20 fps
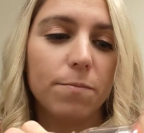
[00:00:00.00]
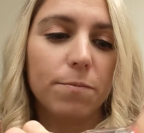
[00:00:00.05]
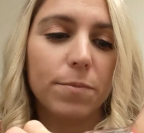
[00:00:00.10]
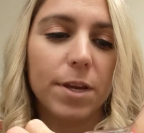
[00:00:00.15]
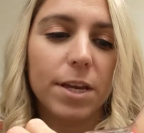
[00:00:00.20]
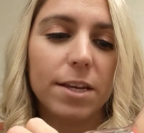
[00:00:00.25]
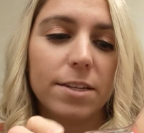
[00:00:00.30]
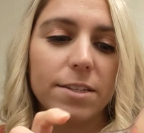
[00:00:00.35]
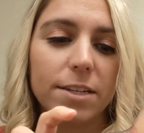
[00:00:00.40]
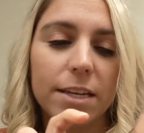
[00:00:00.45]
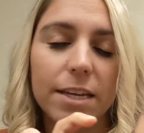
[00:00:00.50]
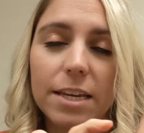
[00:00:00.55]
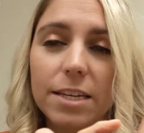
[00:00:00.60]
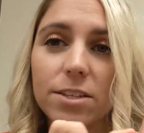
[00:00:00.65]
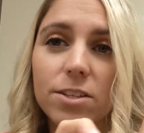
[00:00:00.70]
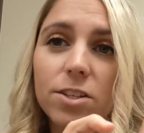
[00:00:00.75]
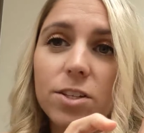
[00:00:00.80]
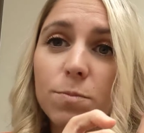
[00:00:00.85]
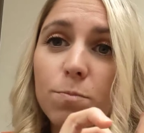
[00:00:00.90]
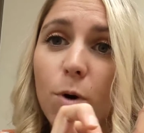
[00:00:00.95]
because it
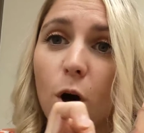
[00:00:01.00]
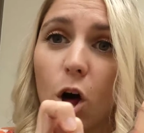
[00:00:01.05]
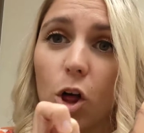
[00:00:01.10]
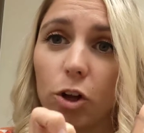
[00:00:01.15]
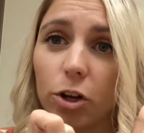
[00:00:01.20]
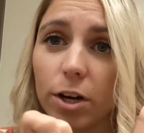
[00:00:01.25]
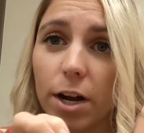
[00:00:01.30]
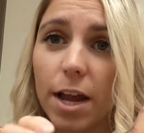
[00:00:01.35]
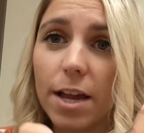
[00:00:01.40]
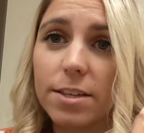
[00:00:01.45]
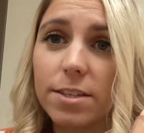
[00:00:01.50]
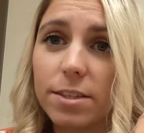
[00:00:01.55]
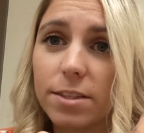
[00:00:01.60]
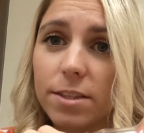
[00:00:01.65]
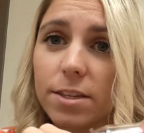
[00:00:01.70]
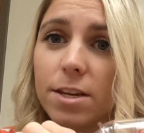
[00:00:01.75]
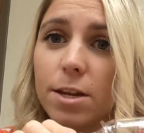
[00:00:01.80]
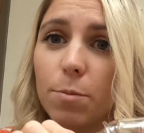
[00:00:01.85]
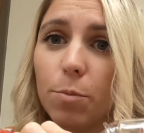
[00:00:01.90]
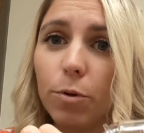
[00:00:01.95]
gets smaller as
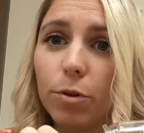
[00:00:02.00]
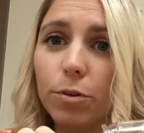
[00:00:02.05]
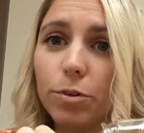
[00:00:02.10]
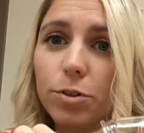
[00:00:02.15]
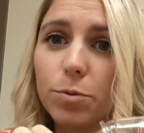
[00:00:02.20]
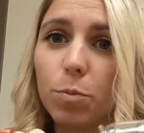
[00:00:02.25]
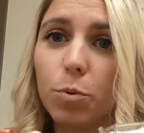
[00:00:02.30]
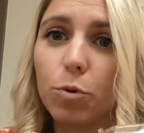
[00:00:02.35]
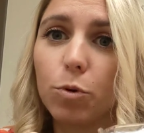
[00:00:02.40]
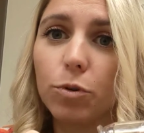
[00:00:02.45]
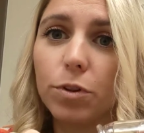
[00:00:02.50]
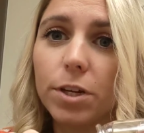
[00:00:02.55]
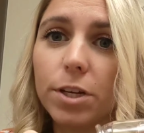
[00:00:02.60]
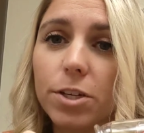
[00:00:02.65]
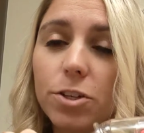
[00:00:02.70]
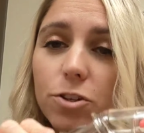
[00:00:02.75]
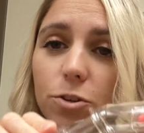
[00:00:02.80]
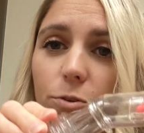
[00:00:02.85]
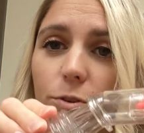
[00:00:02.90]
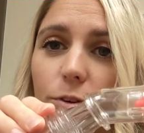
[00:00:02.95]
the nipple is pulled
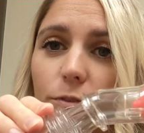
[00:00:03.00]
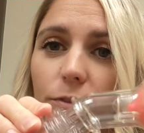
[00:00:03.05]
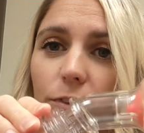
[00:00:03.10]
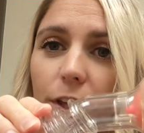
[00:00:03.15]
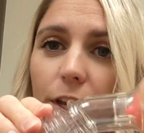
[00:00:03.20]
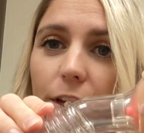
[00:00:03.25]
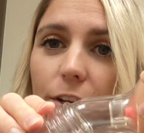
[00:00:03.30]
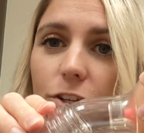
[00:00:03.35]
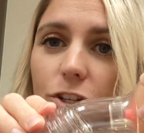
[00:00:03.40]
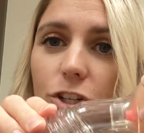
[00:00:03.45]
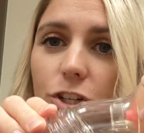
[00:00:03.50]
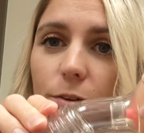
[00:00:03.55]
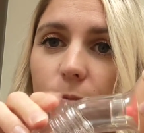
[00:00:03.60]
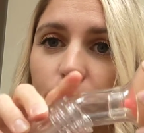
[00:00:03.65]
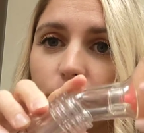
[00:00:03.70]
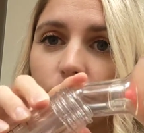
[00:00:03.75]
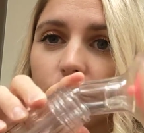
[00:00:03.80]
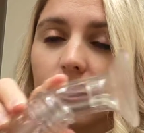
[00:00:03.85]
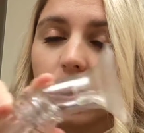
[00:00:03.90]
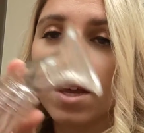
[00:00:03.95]
into the flange.
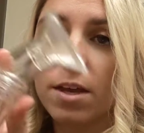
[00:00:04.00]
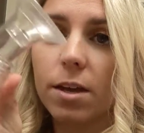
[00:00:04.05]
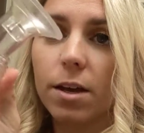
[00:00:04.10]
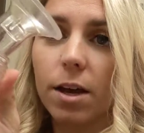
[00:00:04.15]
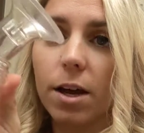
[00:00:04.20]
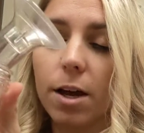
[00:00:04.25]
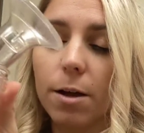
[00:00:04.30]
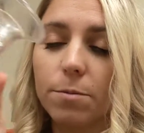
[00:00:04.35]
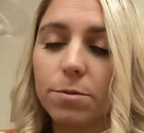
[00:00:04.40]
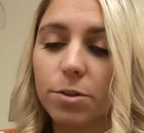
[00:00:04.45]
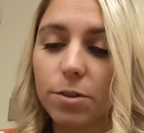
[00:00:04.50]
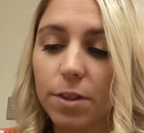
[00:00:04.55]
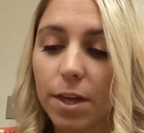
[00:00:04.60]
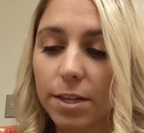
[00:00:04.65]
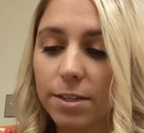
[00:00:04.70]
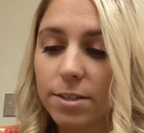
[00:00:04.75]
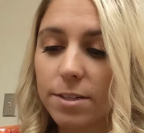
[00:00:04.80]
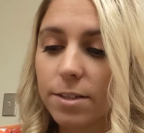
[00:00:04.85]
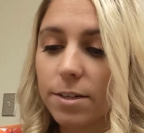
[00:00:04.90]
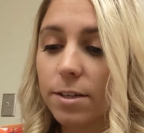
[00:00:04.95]
So
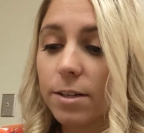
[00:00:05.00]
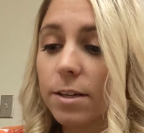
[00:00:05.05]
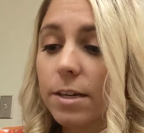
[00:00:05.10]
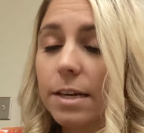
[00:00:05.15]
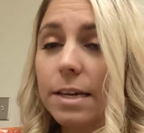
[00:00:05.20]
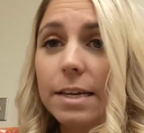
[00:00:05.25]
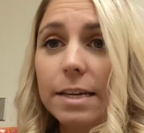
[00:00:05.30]
that's the